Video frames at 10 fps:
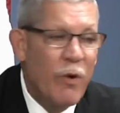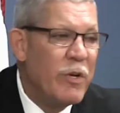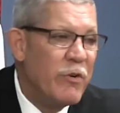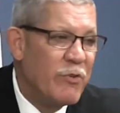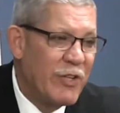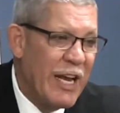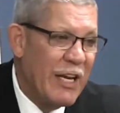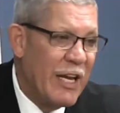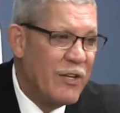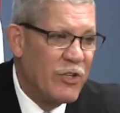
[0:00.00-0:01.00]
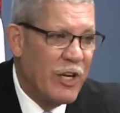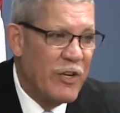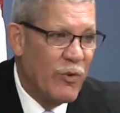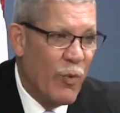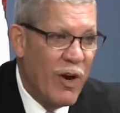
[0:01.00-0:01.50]
on in your state
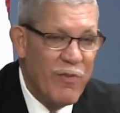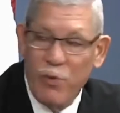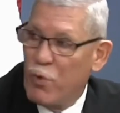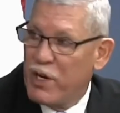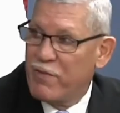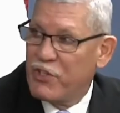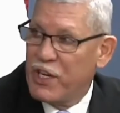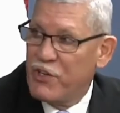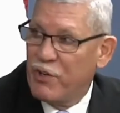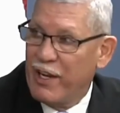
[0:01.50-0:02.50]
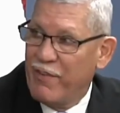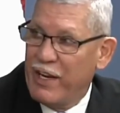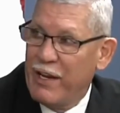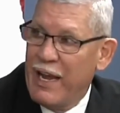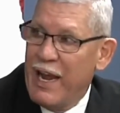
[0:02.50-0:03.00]
legislature, wherever you, whatever state you live
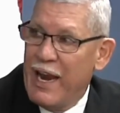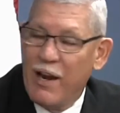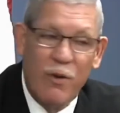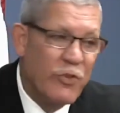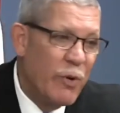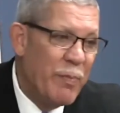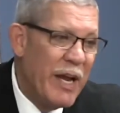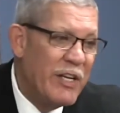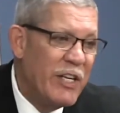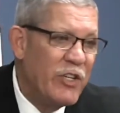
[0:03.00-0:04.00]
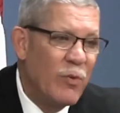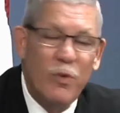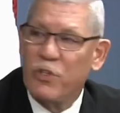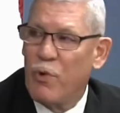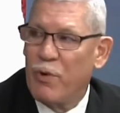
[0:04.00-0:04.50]
in, and also pay attention to
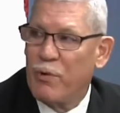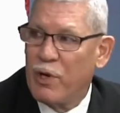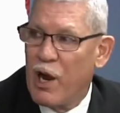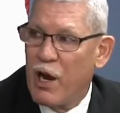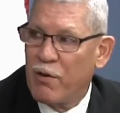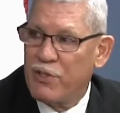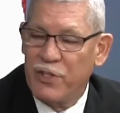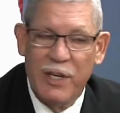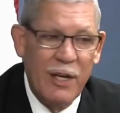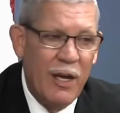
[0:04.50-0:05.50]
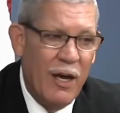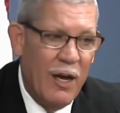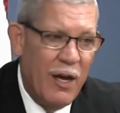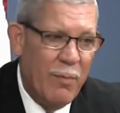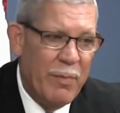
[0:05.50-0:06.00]
what's going on in Congress.
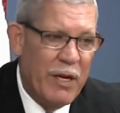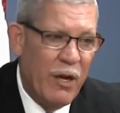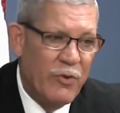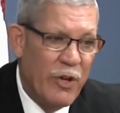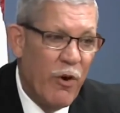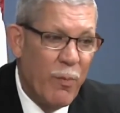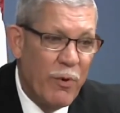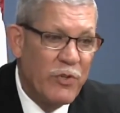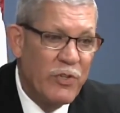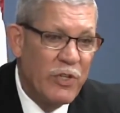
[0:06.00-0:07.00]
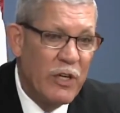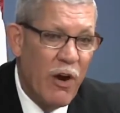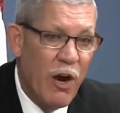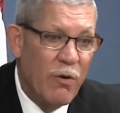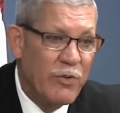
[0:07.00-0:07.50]
Um, because there are persons in
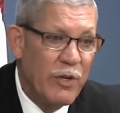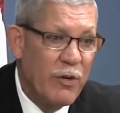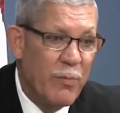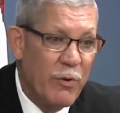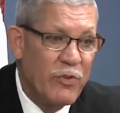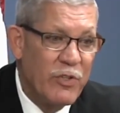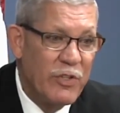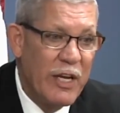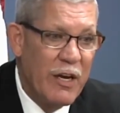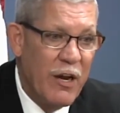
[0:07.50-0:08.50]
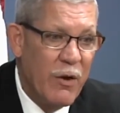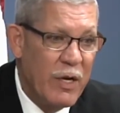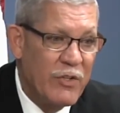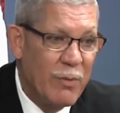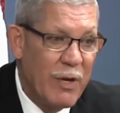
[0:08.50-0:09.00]
Congress and there are persons that are
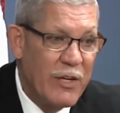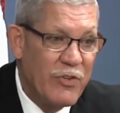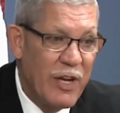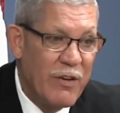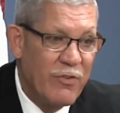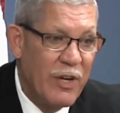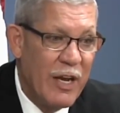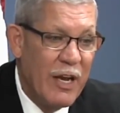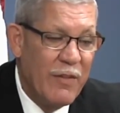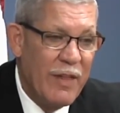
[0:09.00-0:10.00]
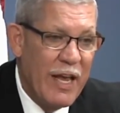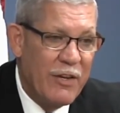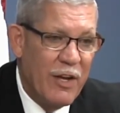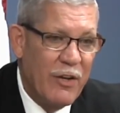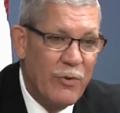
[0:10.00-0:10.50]
in some legislators
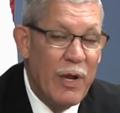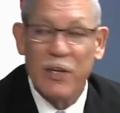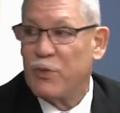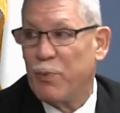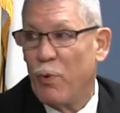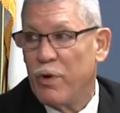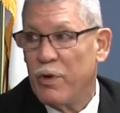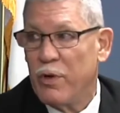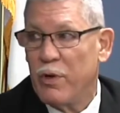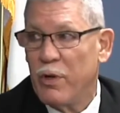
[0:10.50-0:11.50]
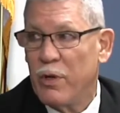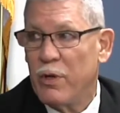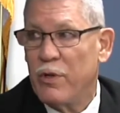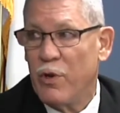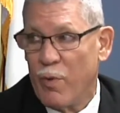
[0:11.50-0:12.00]
that uh, do not support
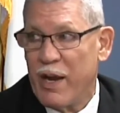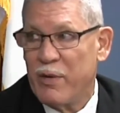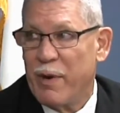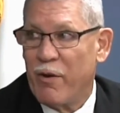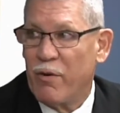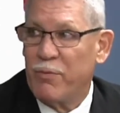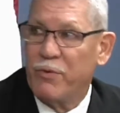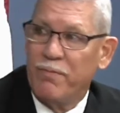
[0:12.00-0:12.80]
your right to bear arms.